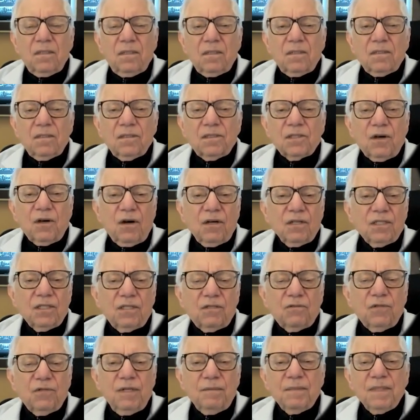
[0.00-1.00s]
The scar's
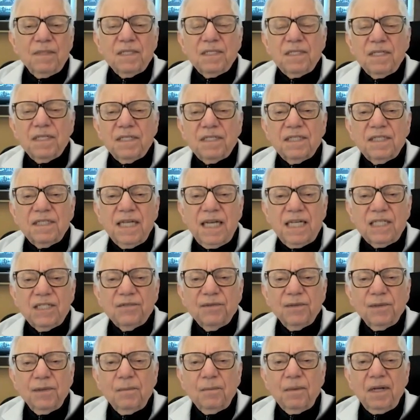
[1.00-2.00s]
treatment is
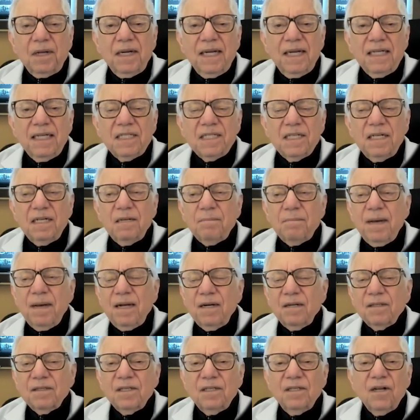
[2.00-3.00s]
successful, but isn't it
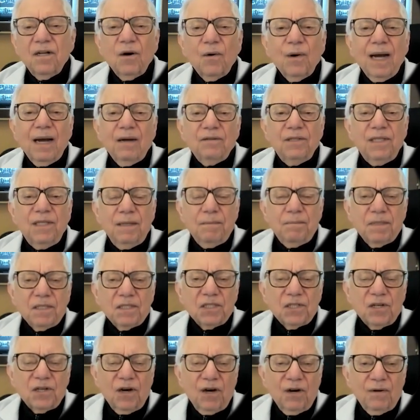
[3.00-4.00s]
better to know how deep the
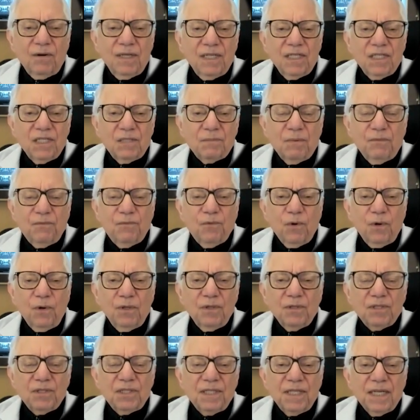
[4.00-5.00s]
scar is before
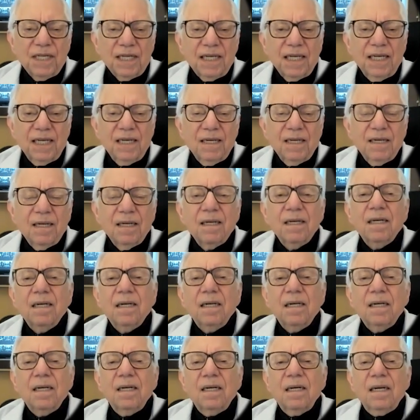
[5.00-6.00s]
you're sticking
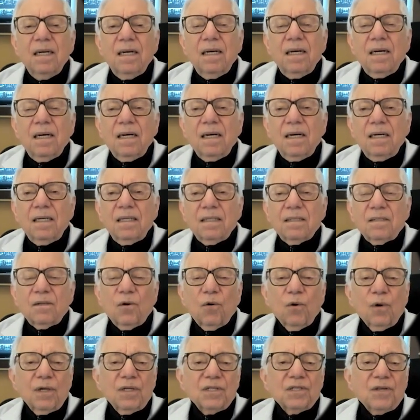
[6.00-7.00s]

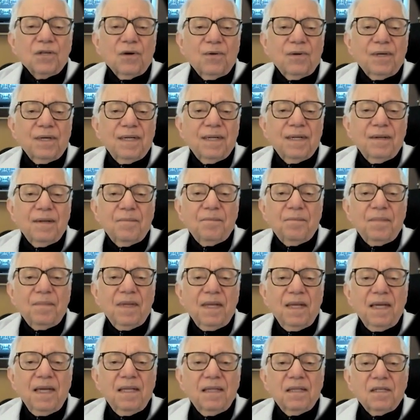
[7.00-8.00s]
cortisone
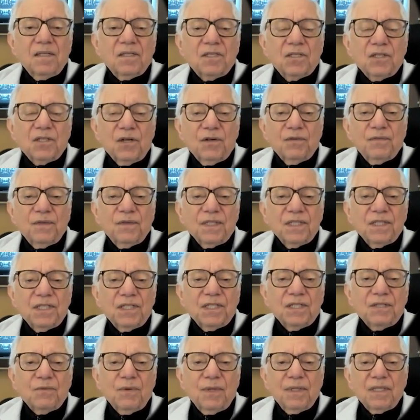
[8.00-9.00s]
in the
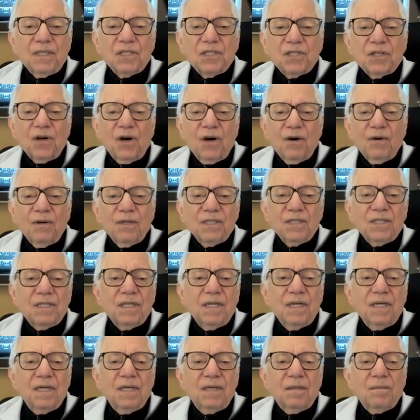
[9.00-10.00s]
surface when the scar is
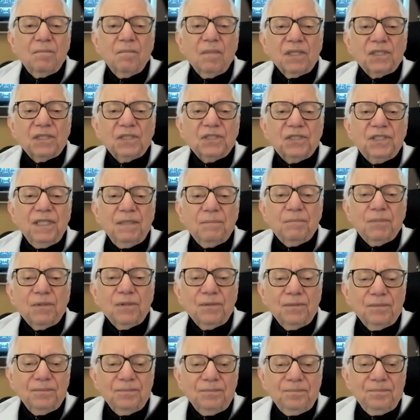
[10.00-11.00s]
much
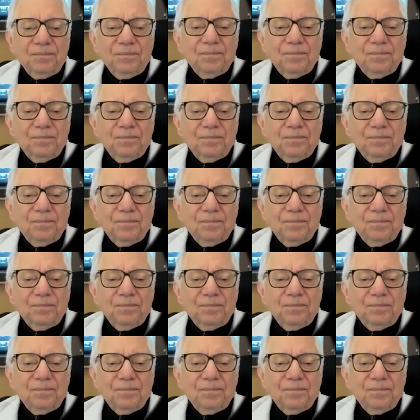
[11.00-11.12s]
deeper?